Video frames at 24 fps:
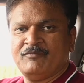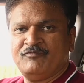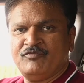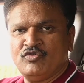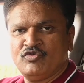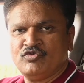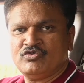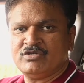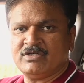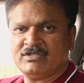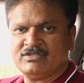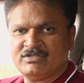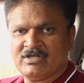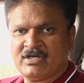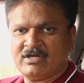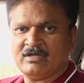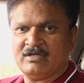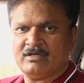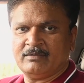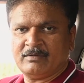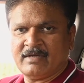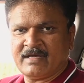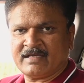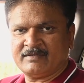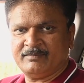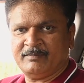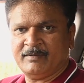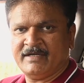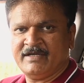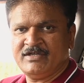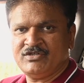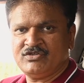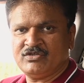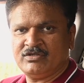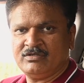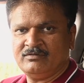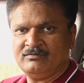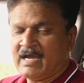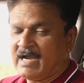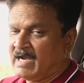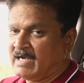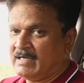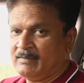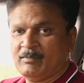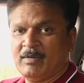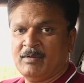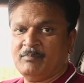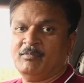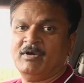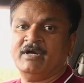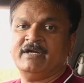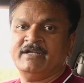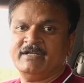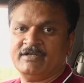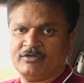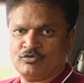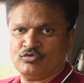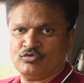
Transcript: future jungle expedition and my birding